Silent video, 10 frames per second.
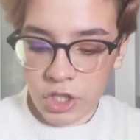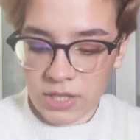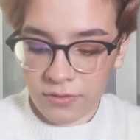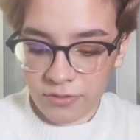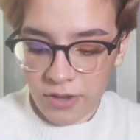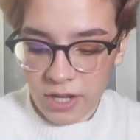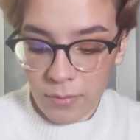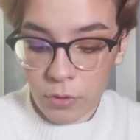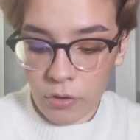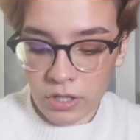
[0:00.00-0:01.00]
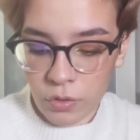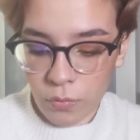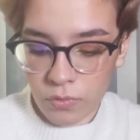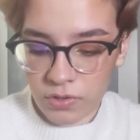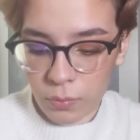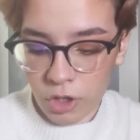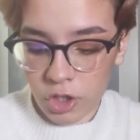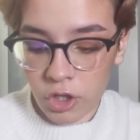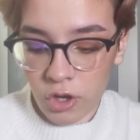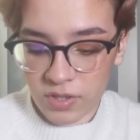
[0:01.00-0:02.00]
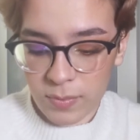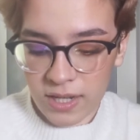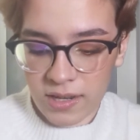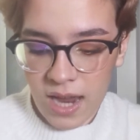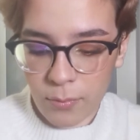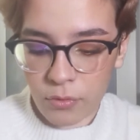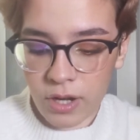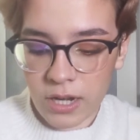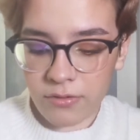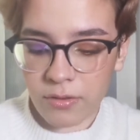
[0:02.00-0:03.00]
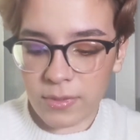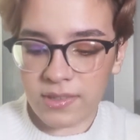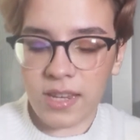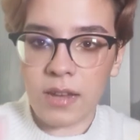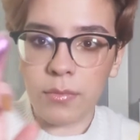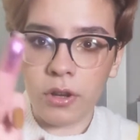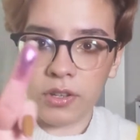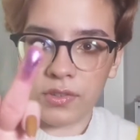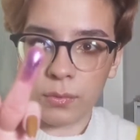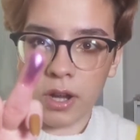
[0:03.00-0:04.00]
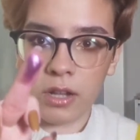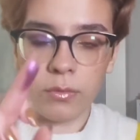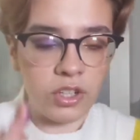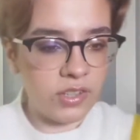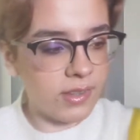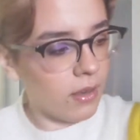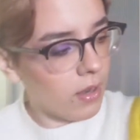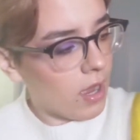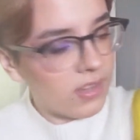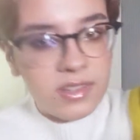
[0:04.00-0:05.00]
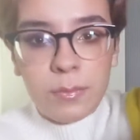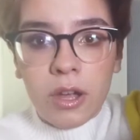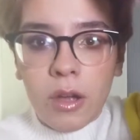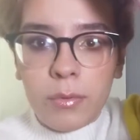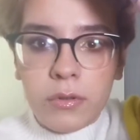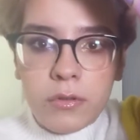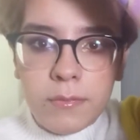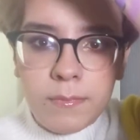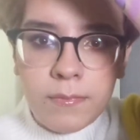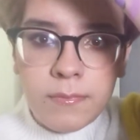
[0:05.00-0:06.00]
just for fun, I'm going to swatch Cosmic Cabaret from Escape Pod as well, which is the last purple.